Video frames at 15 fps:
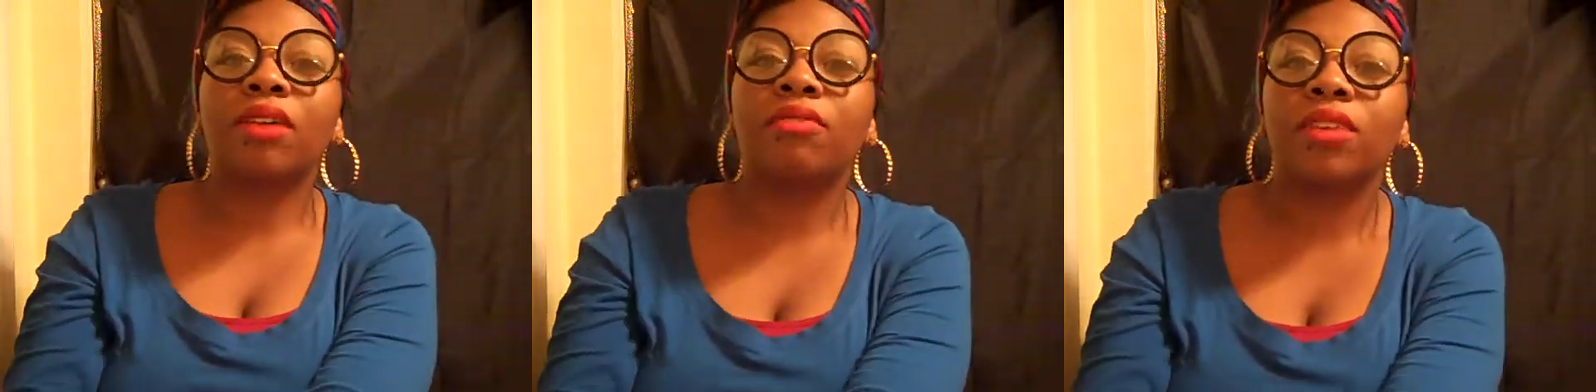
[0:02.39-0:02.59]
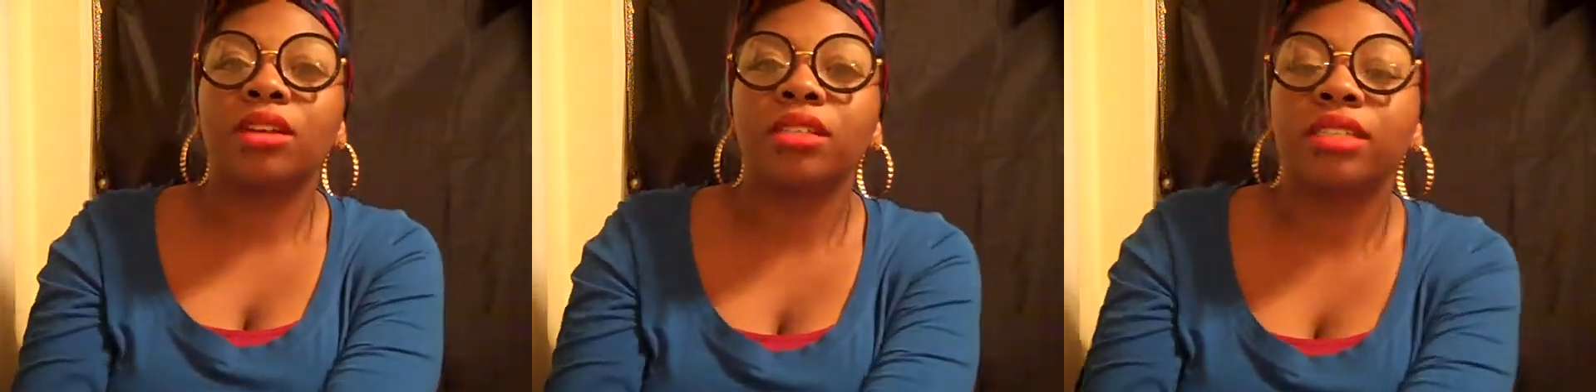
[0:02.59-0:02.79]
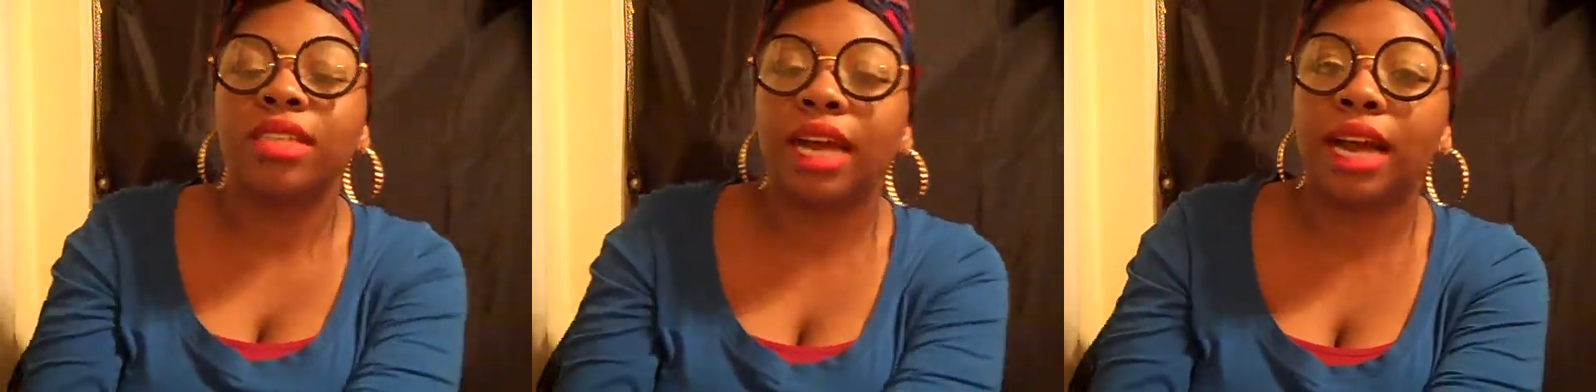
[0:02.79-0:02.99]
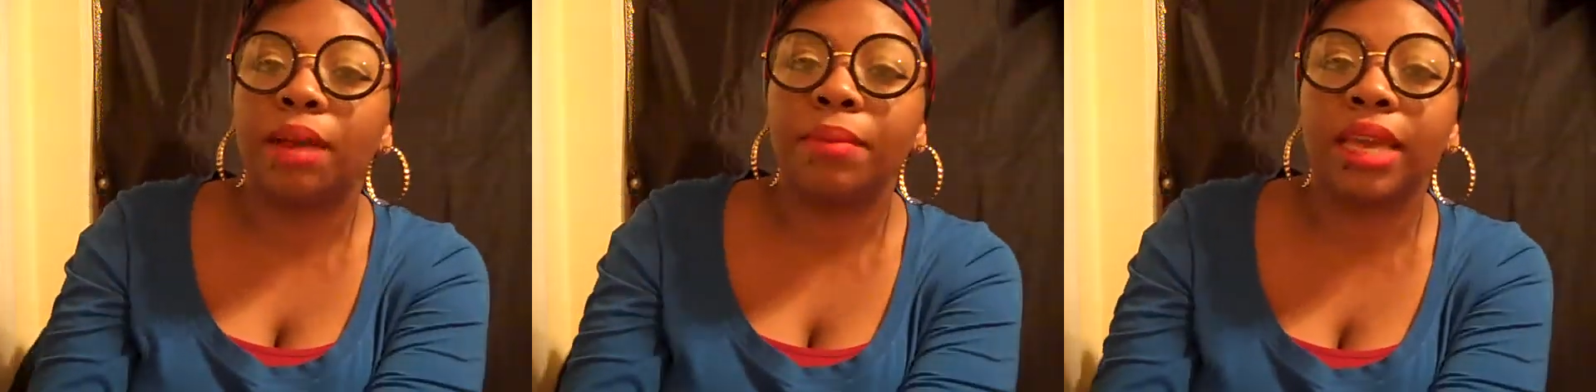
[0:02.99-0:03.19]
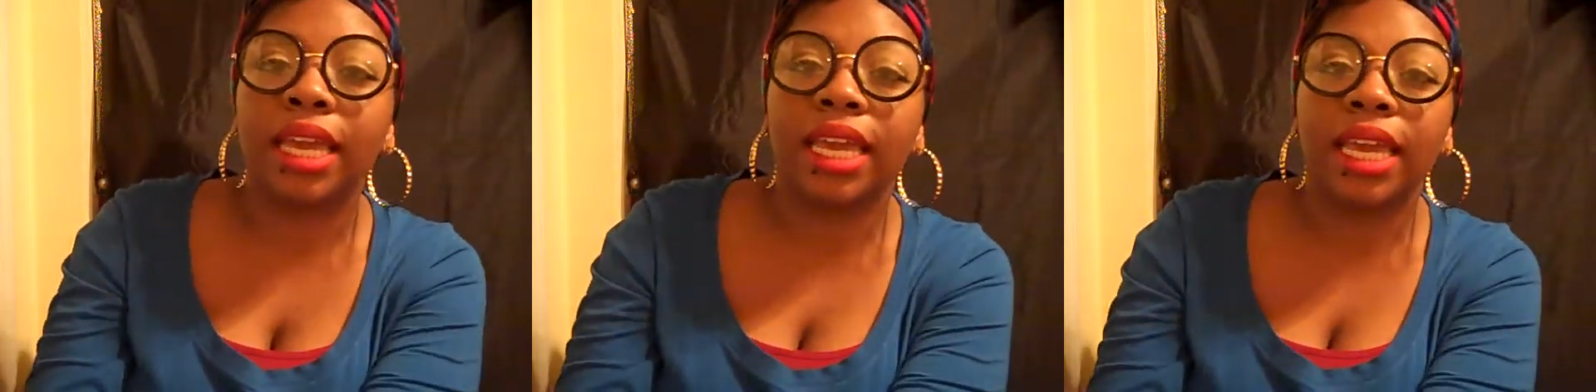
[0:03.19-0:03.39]
first
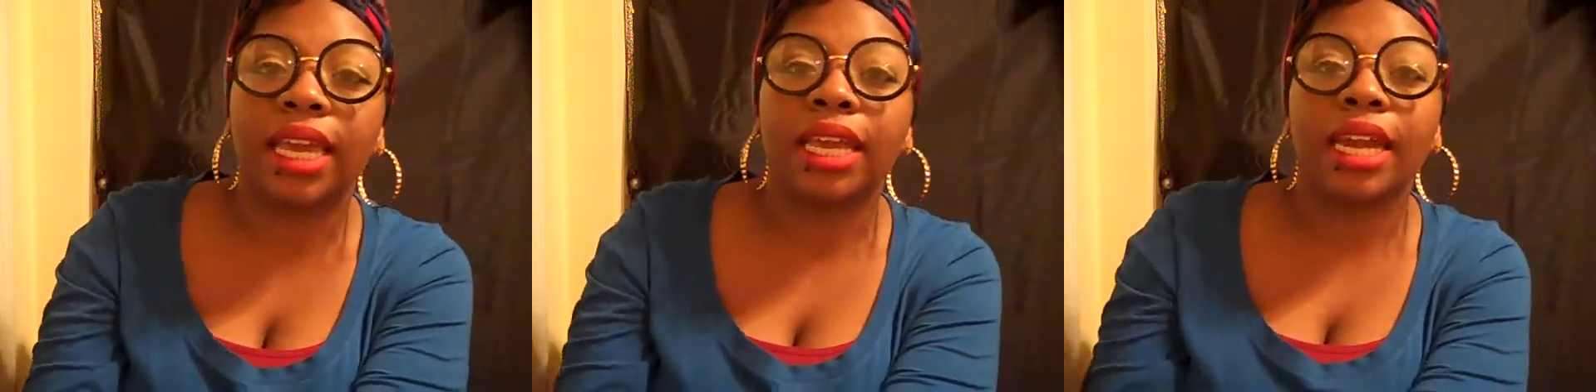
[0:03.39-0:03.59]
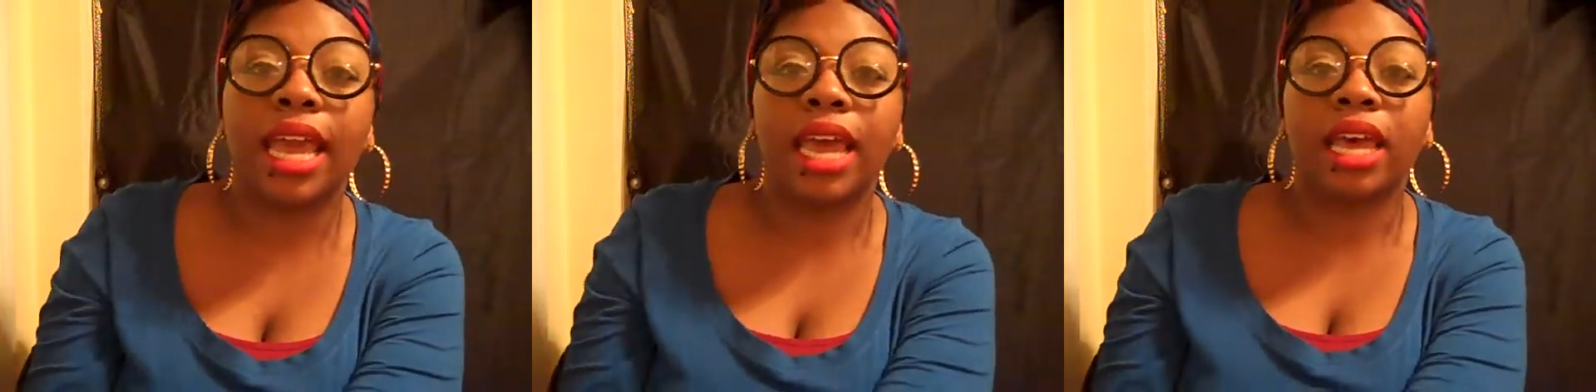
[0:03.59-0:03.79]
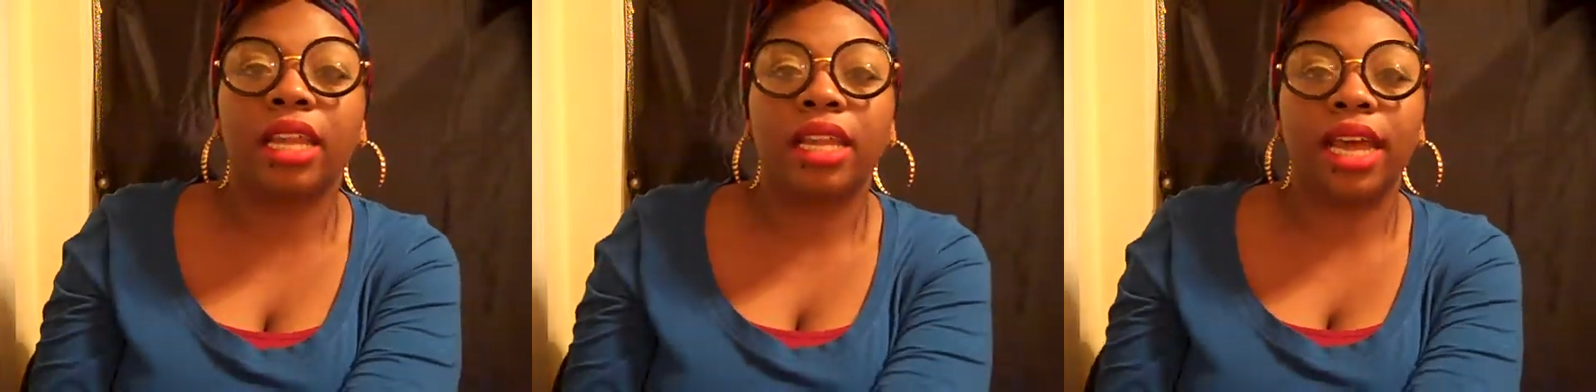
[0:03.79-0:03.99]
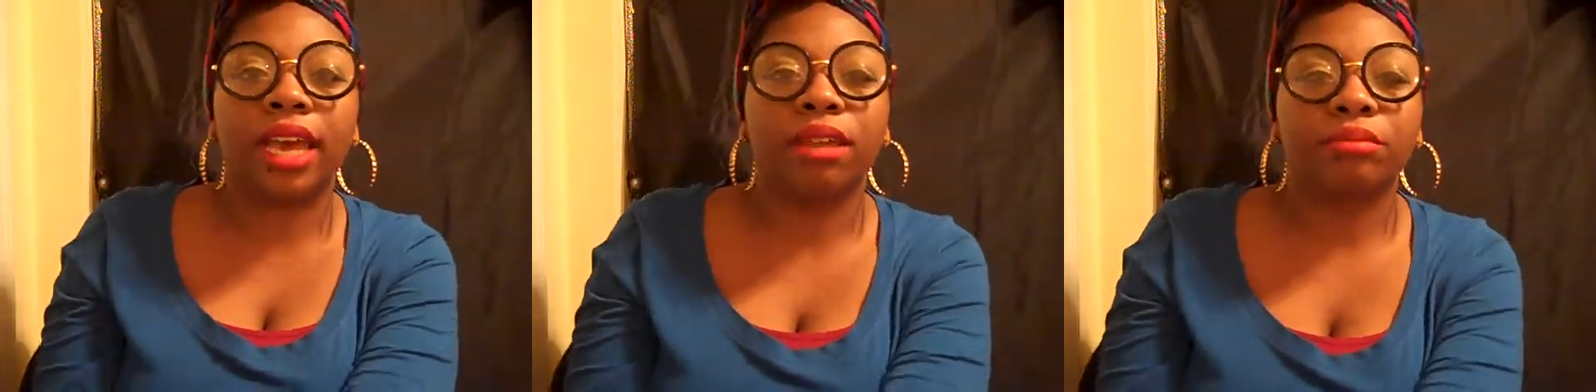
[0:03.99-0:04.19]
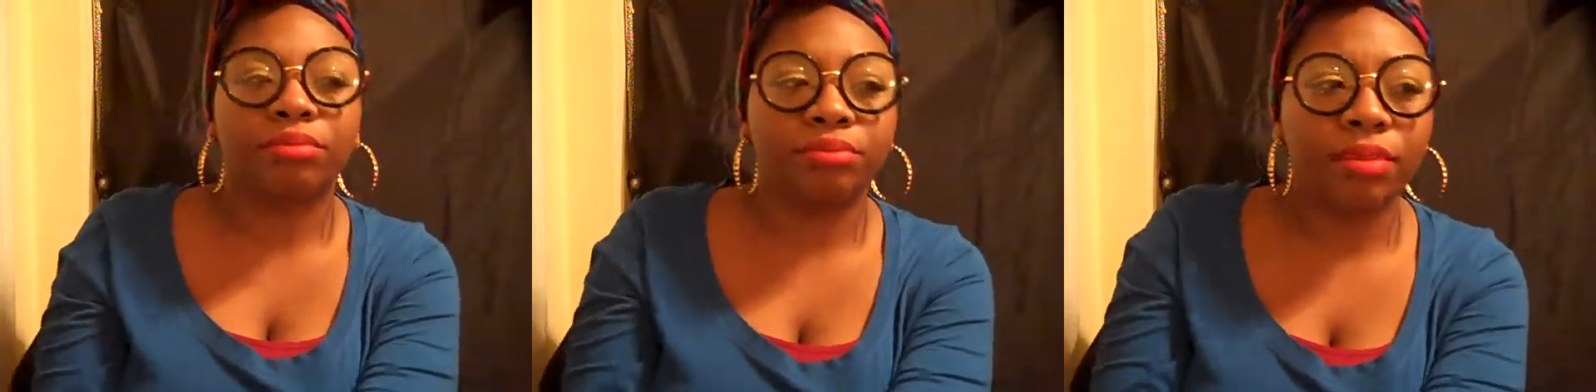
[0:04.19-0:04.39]
time in LA.